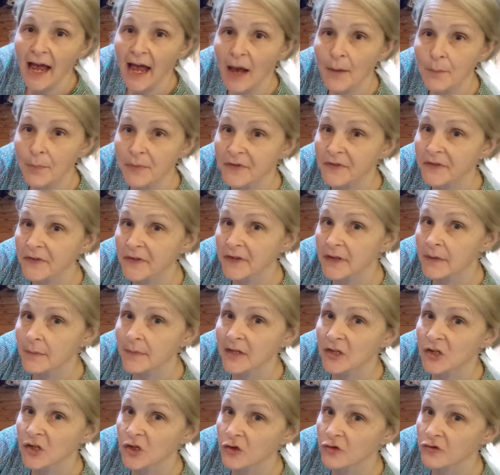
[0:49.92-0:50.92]
apple
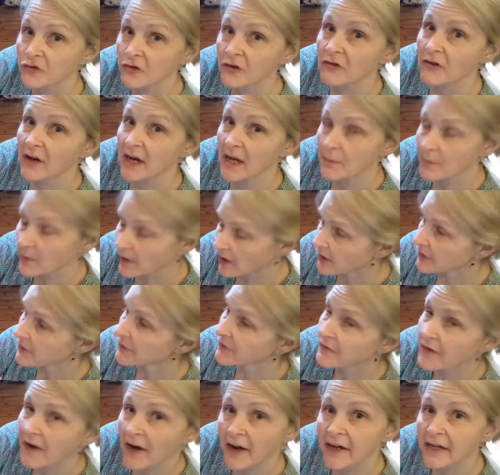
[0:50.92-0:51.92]
cinnamon Nutri-Grain bars.
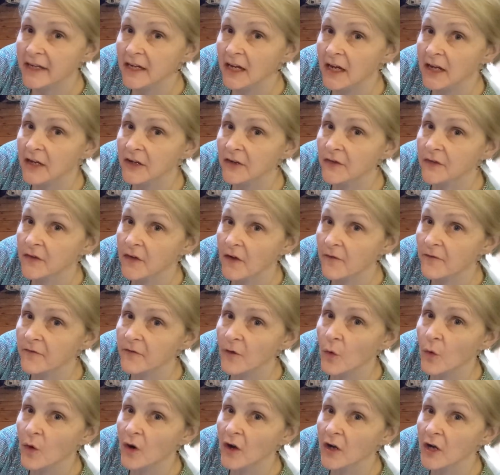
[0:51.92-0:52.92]
Very nice
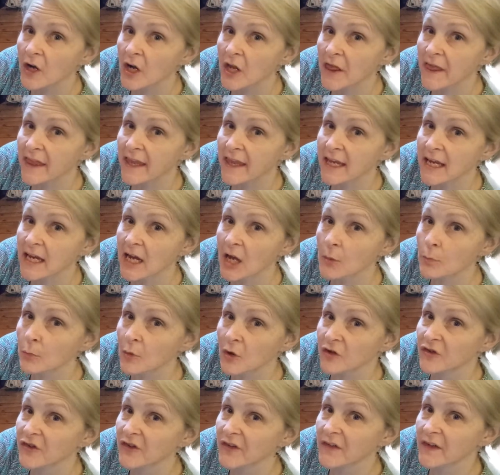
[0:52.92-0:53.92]
for the
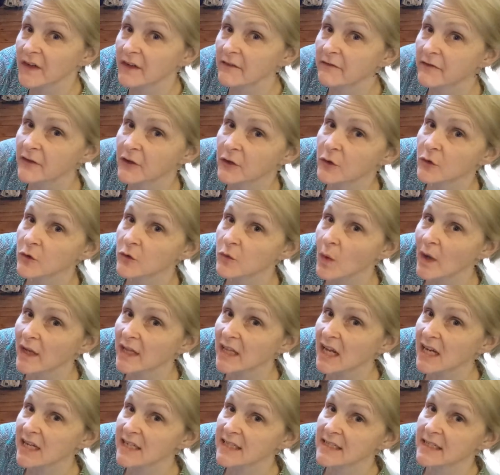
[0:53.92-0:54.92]
emergency food
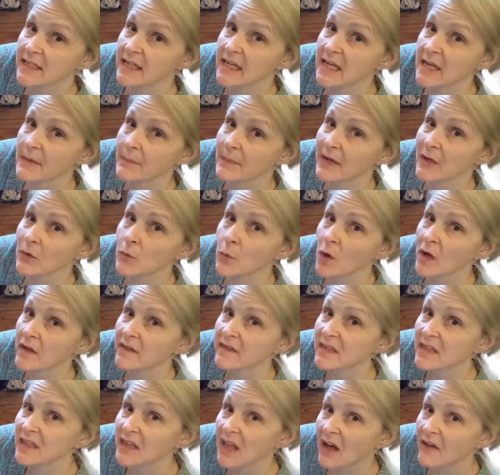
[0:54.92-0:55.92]
one likes to keep in
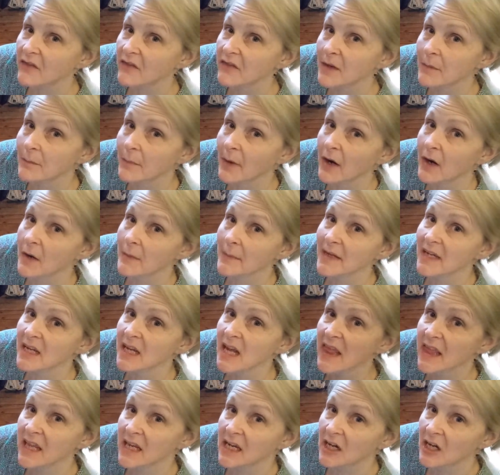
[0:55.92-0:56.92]
one's glove compartment
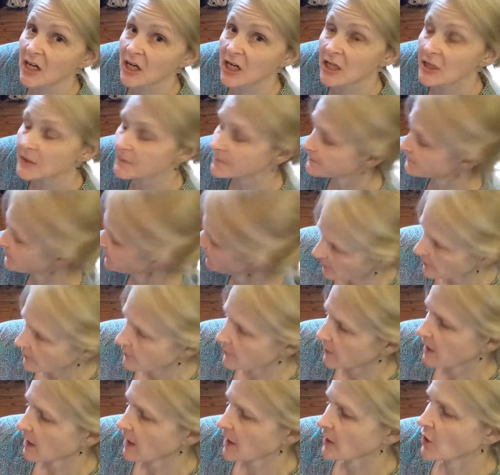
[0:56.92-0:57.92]
in the car.
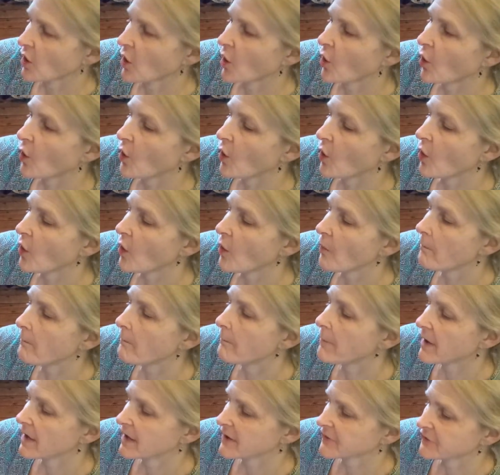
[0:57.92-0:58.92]
We got a whole
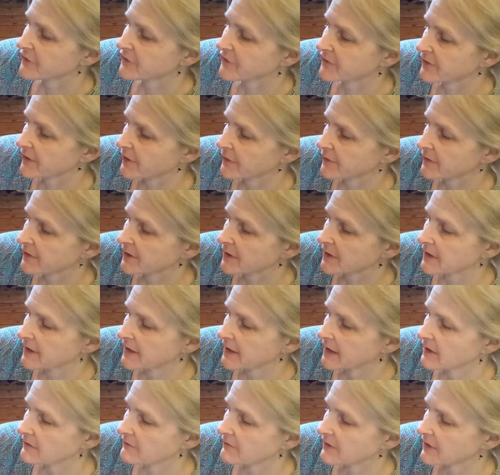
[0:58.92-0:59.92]
bunch of those little
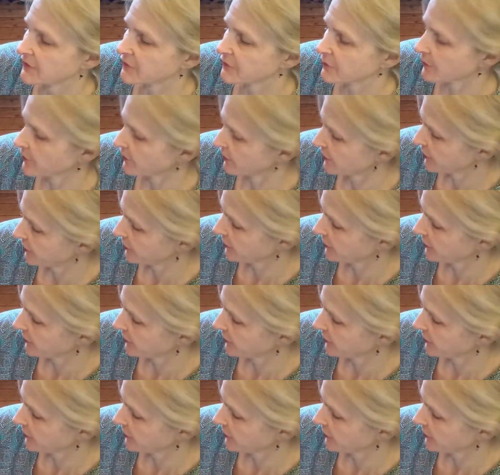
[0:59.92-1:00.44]
individual